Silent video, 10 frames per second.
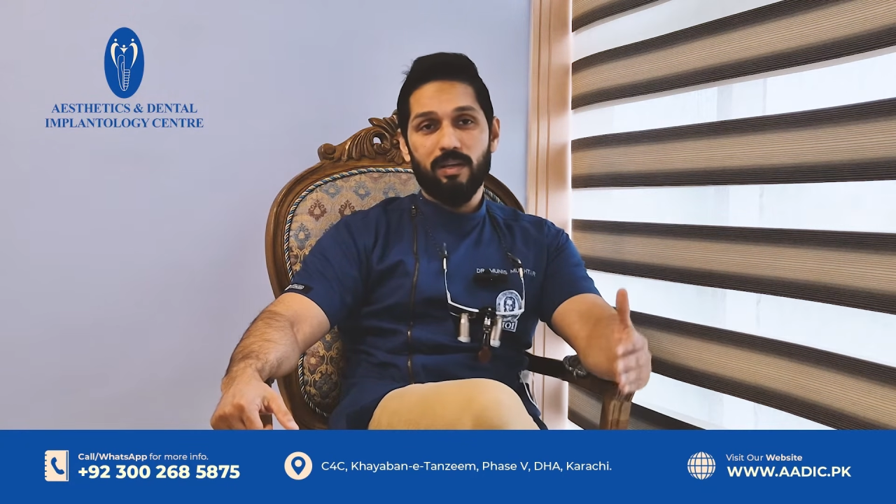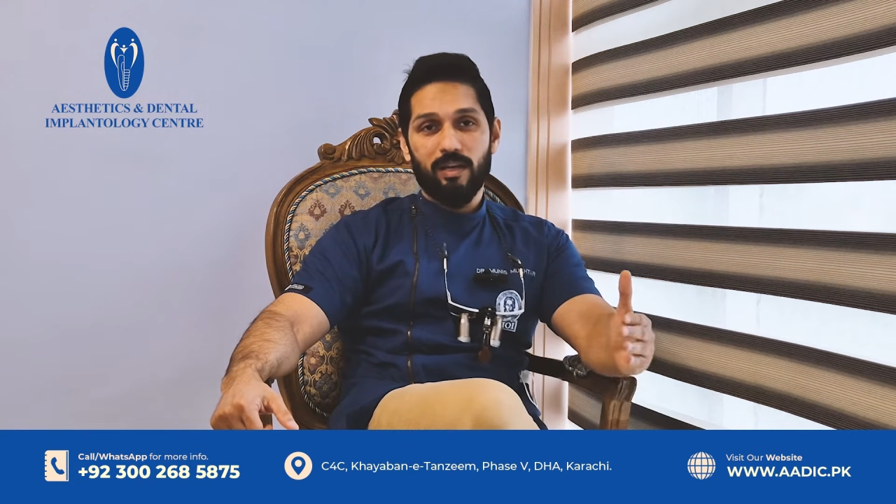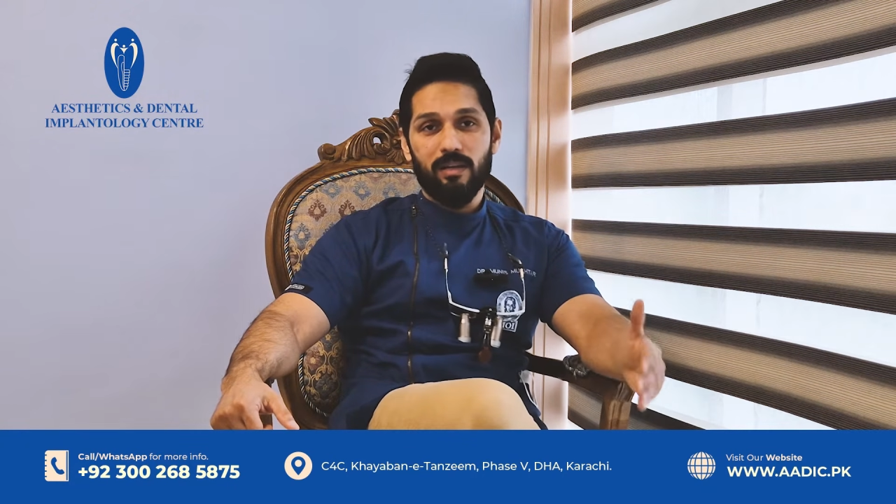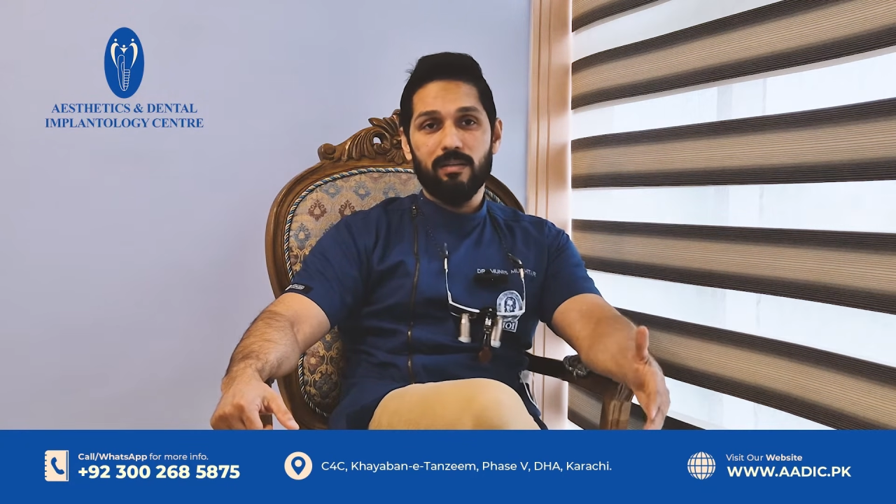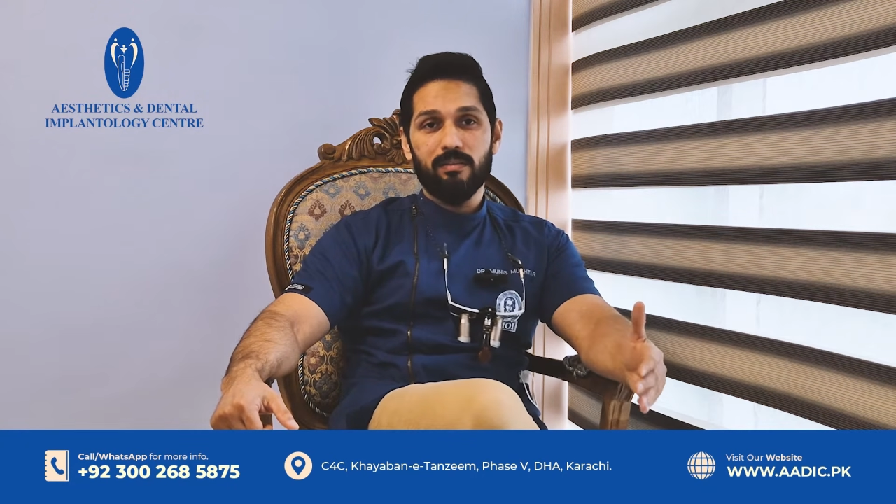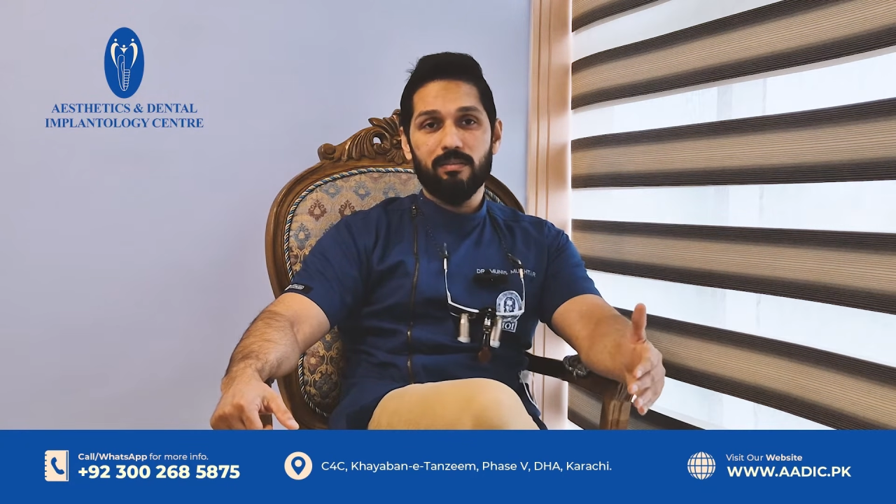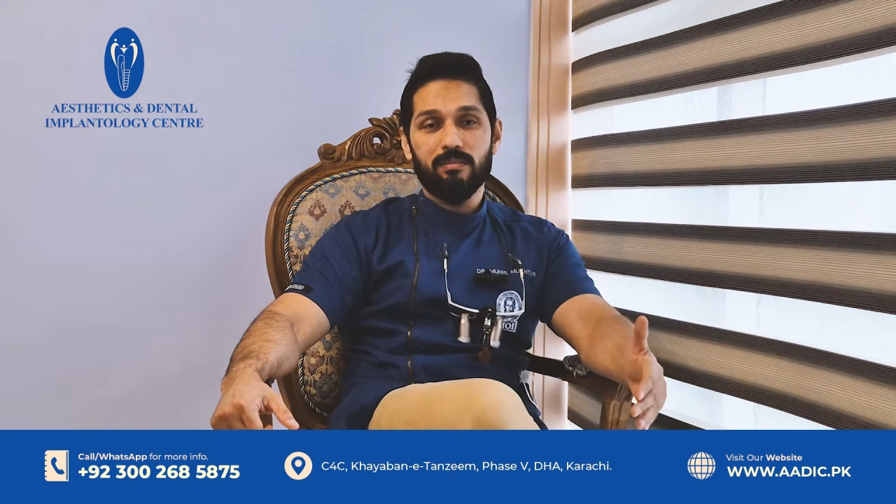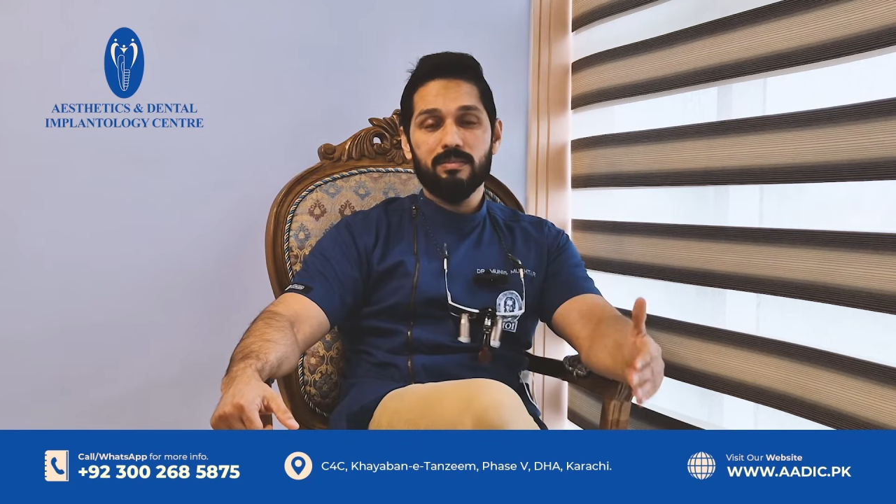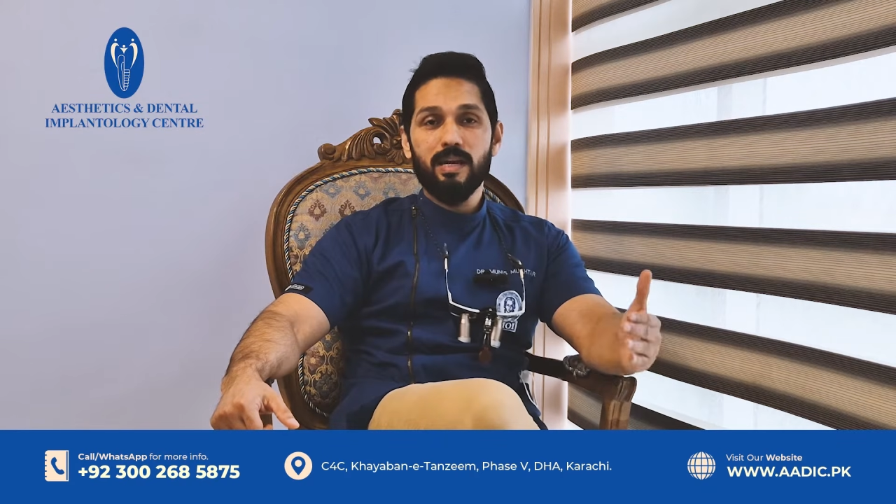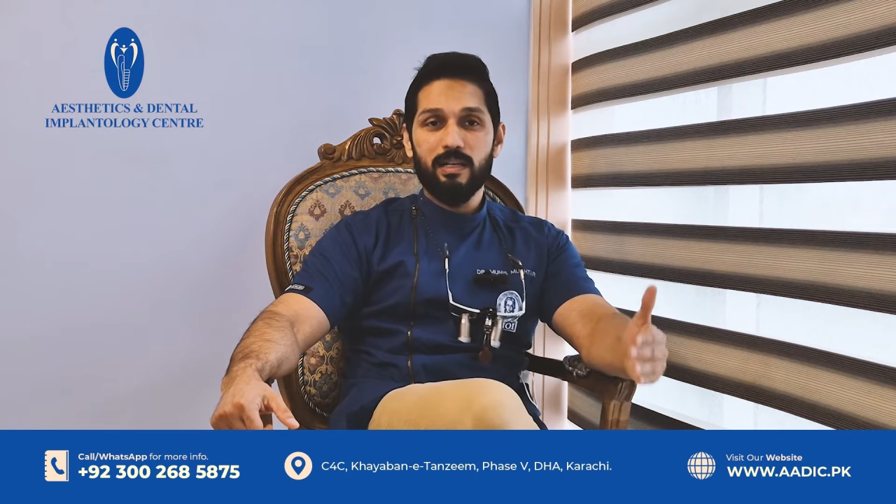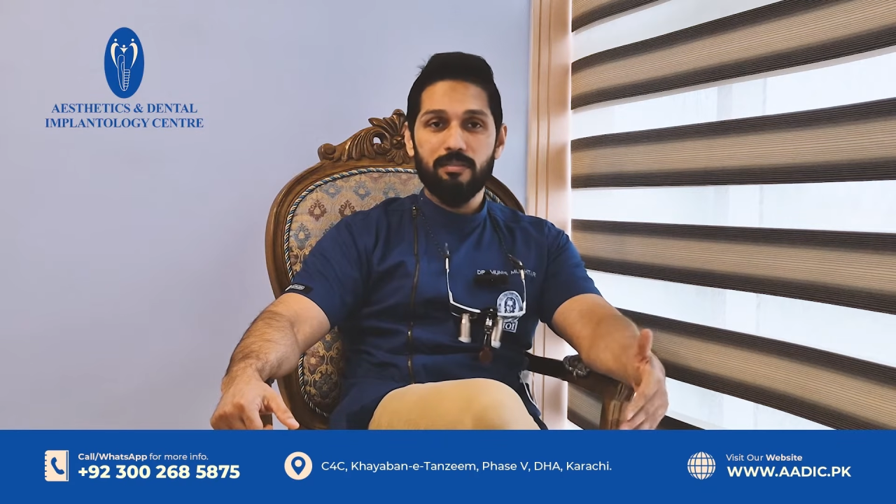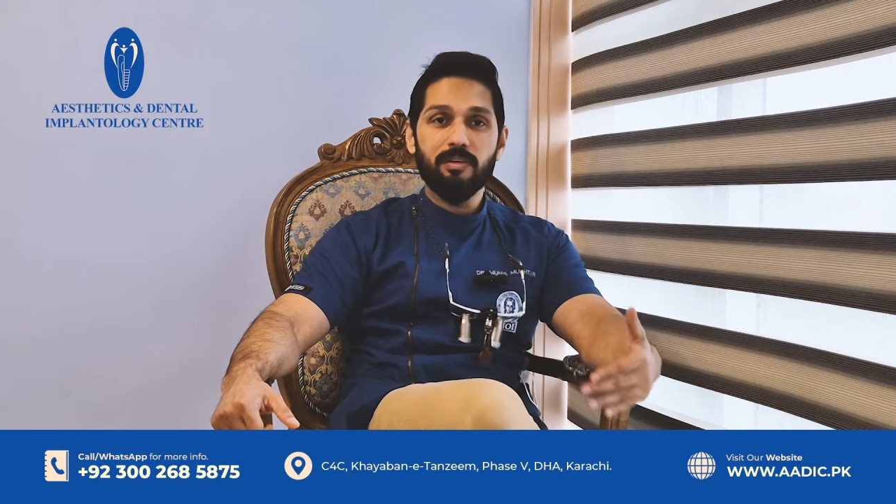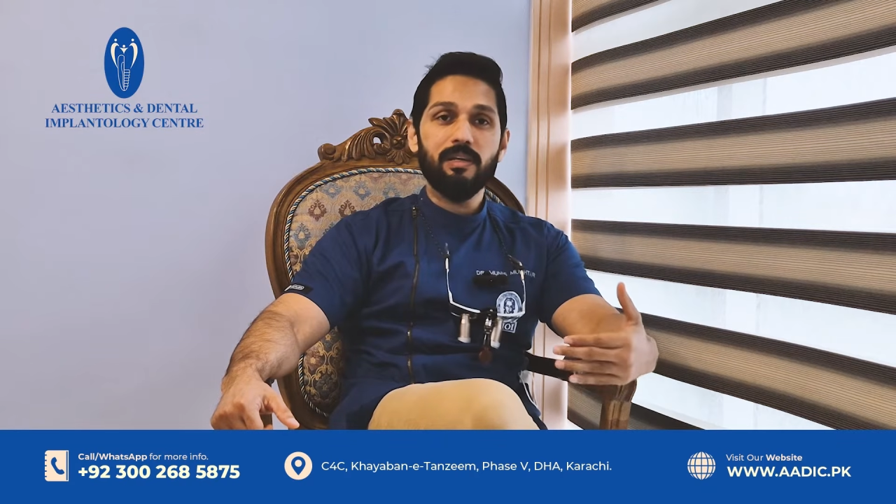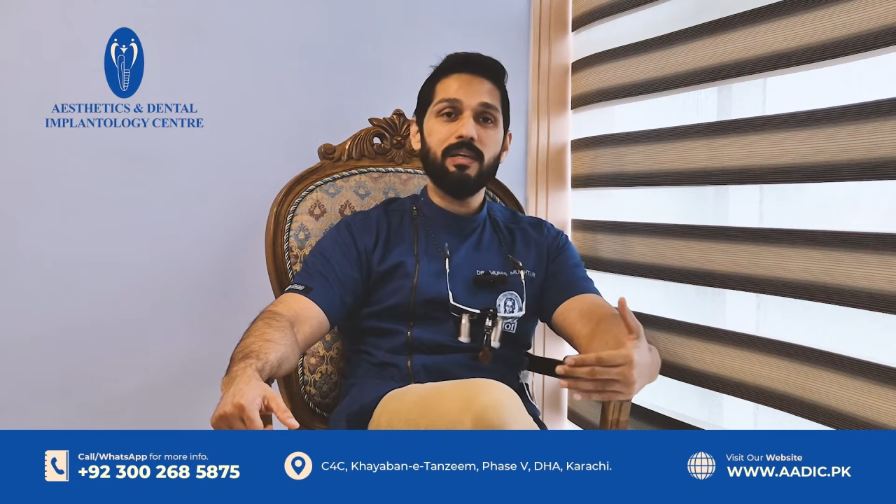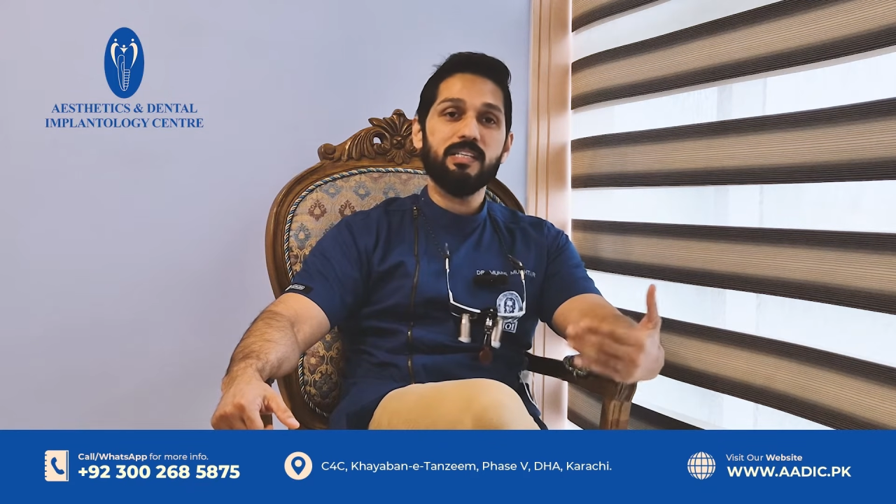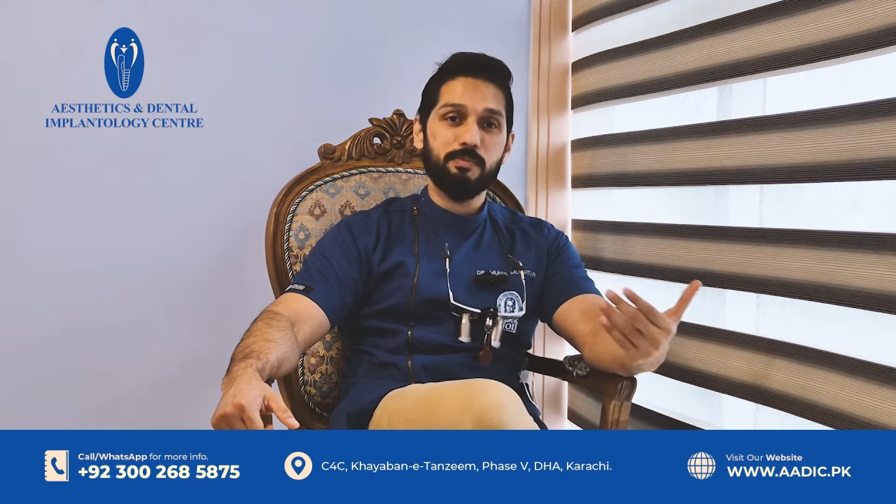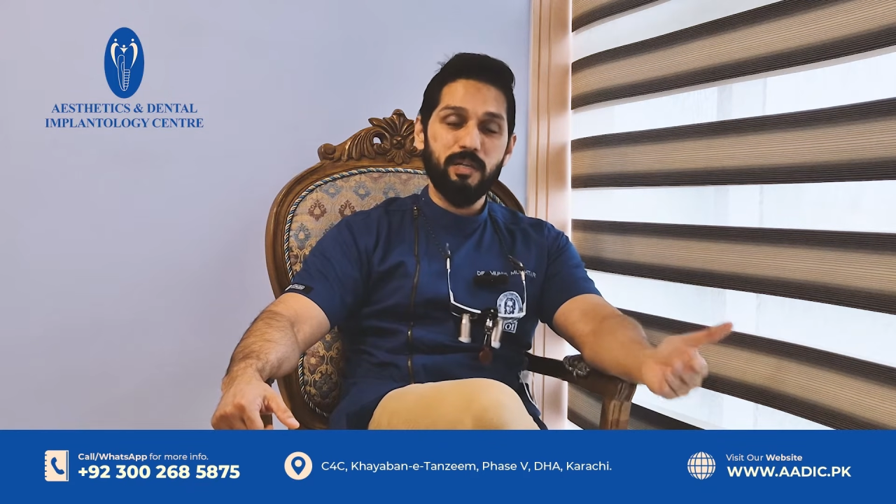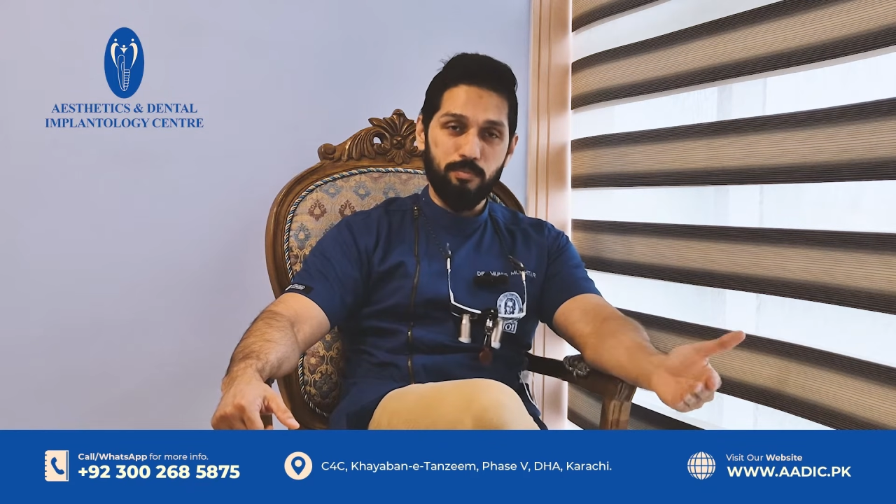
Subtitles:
and scientifically it's been